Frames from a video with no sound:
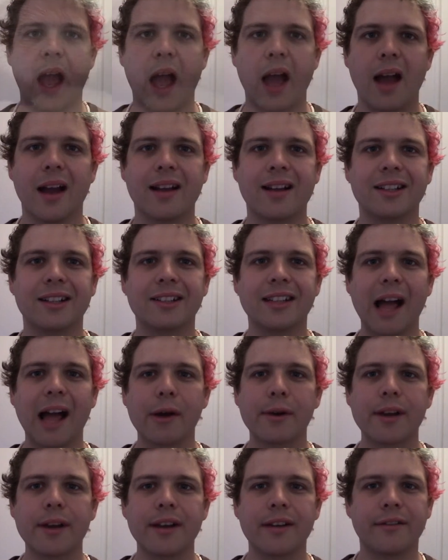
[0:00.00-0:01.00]
A
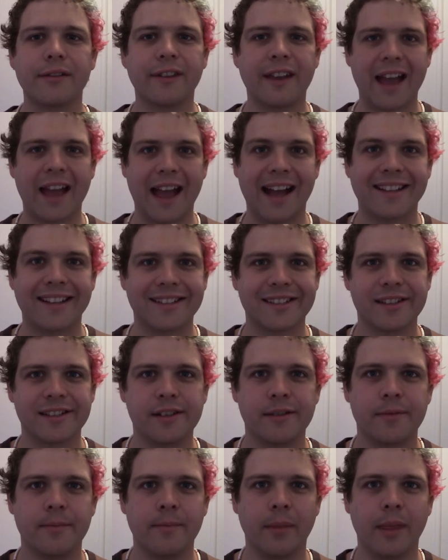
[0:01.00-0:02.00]
clouder of
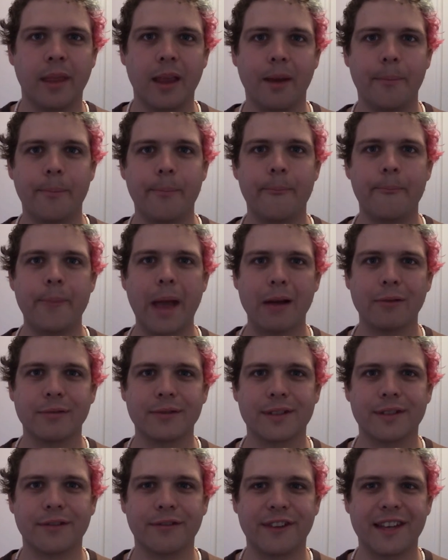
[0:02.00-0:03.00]
cats, a
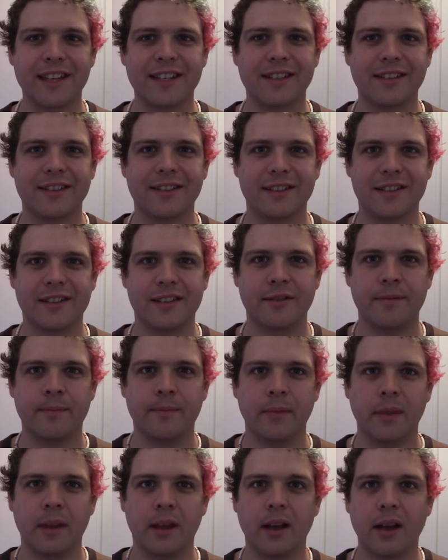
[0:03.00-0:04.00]
pounce of kittens,
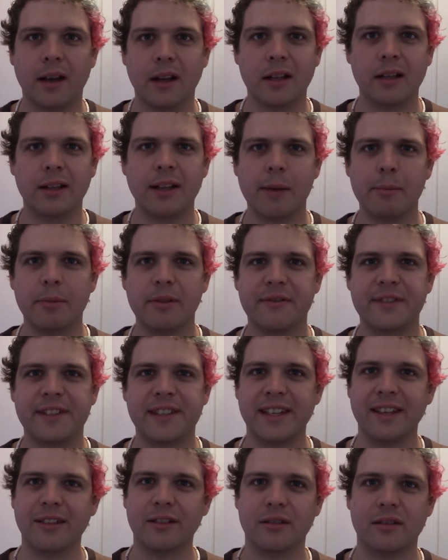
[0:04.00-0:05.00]
a club of
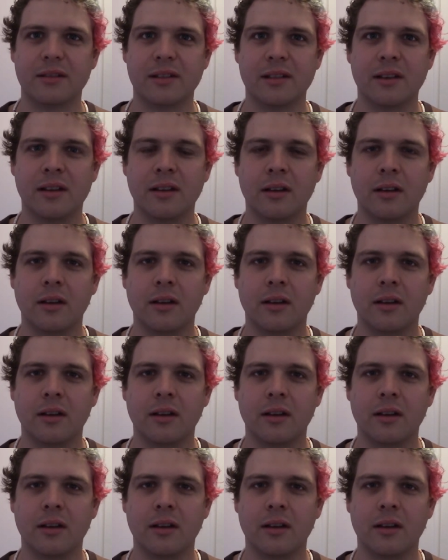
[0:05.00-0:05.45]
seals.